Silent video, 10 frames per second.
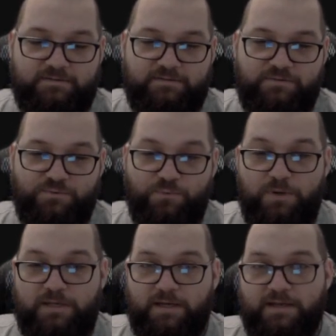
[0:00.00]

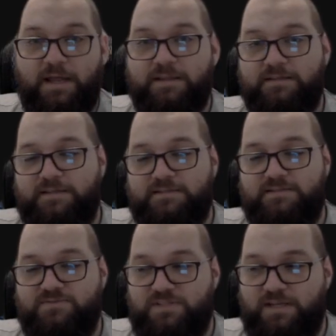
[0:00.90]
win another Test
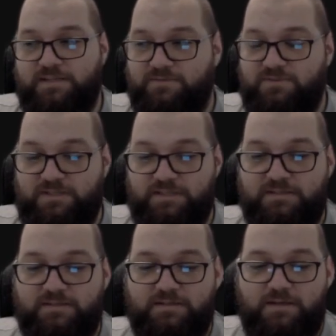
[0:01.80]
of Strength if
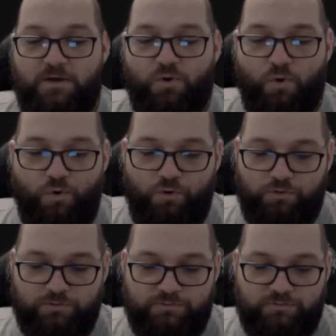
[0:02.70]
needed,
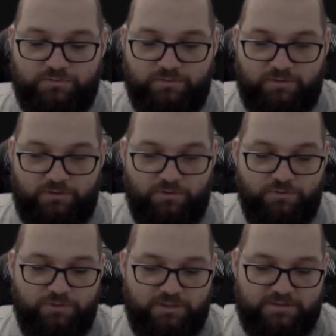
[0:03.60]
or,
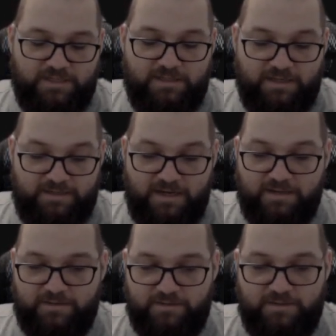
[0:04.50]
in a deck like
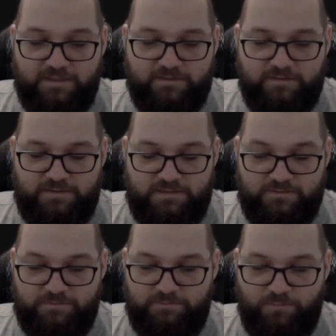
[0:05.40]
Guardian that
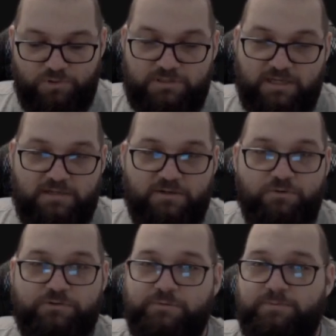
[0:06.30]
is most likely
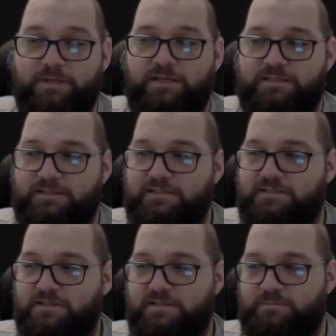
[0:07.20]
going to be playing at
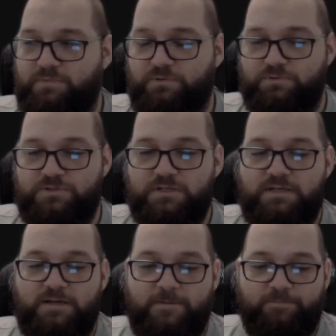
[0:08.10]
least 30 blues,
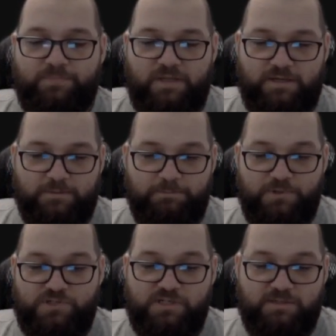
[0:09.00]

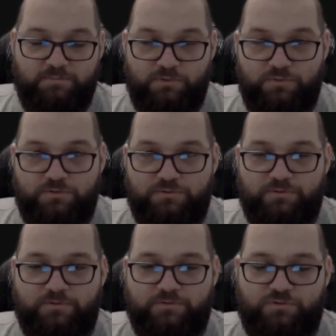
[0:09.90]
pitching a blue
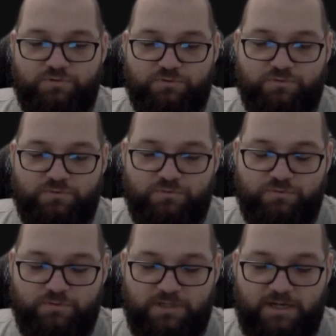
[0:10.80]

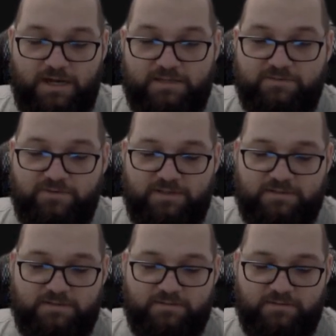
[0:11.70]
to
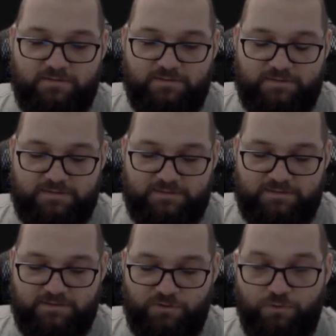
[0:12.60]
activate
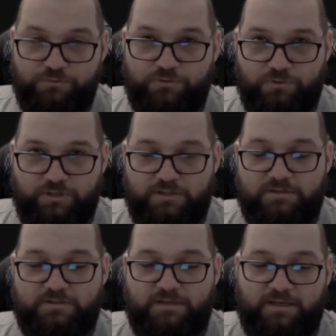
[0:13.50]
the gold
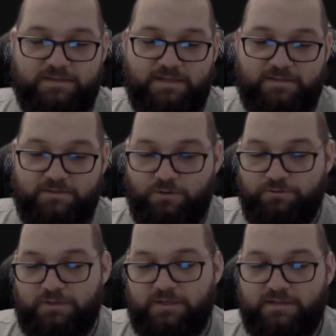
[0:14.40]
token and then
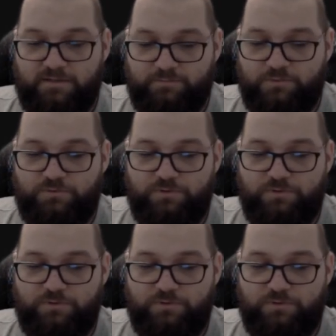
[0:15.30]
drawing another blue